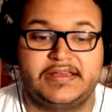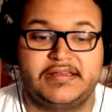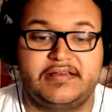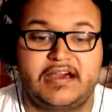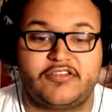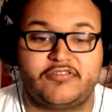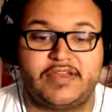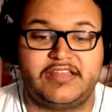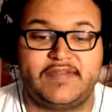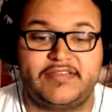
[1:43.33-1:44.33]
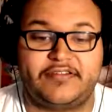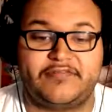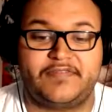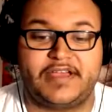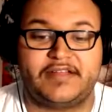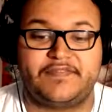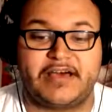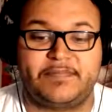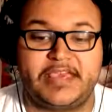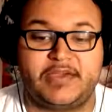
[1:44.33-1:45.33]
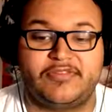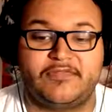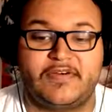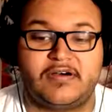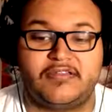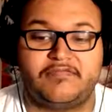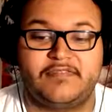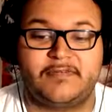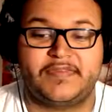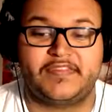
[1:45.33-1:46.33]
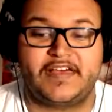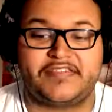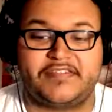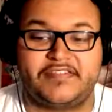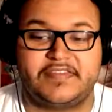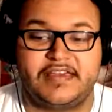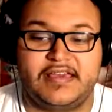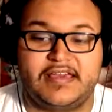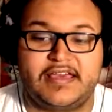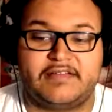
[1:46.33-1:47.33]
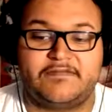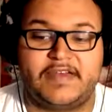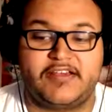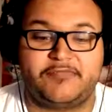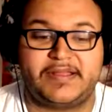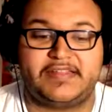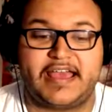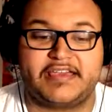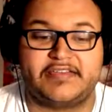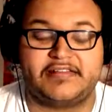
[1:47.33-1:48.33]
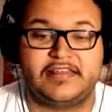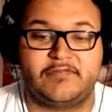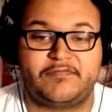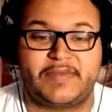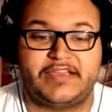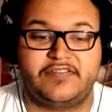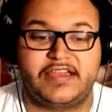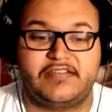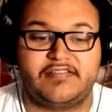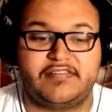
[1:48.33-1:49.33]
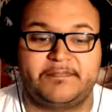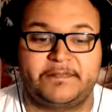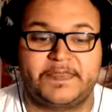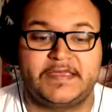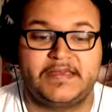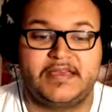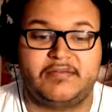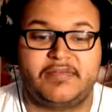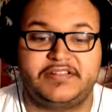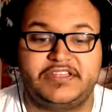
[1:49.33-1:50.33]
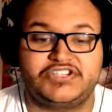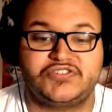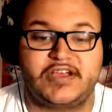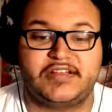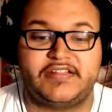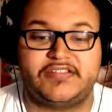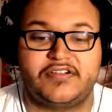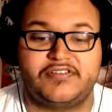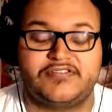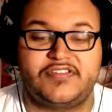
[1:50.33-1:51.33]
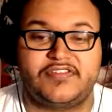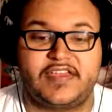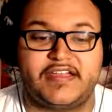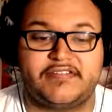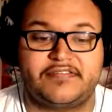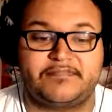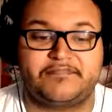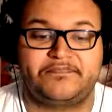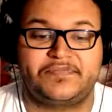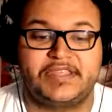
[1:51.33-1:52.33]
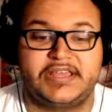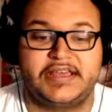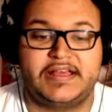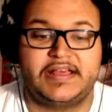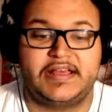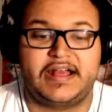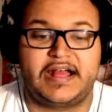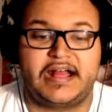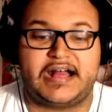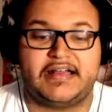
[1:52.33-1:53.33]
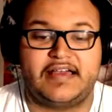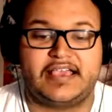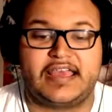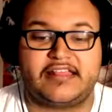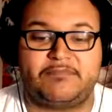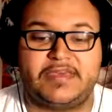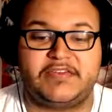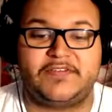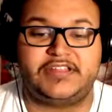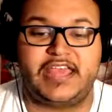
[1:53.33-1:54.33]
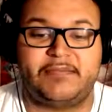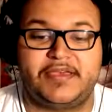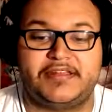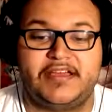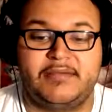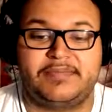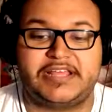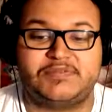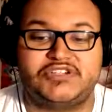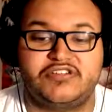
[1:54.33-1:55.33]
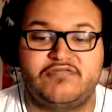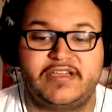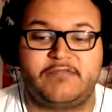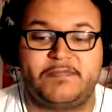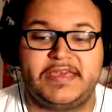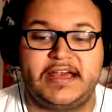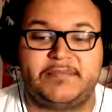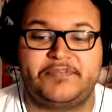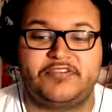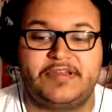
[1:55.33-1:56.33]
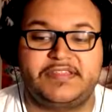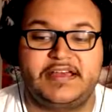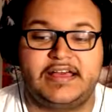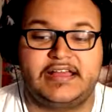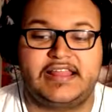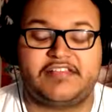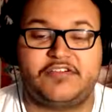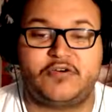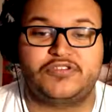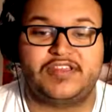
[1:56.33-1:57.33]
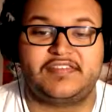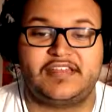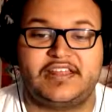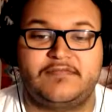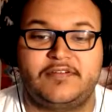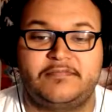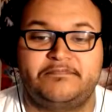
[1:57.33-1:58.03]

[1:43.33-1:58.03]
I was already rather afraid of not being able to follow the rhythm of the lessons and fail spectacularly with my grades. Monty shrugged and turned to the stairs. I can't speak for Damian, but I'm sure Rick will be up to it. Let's go to the study room.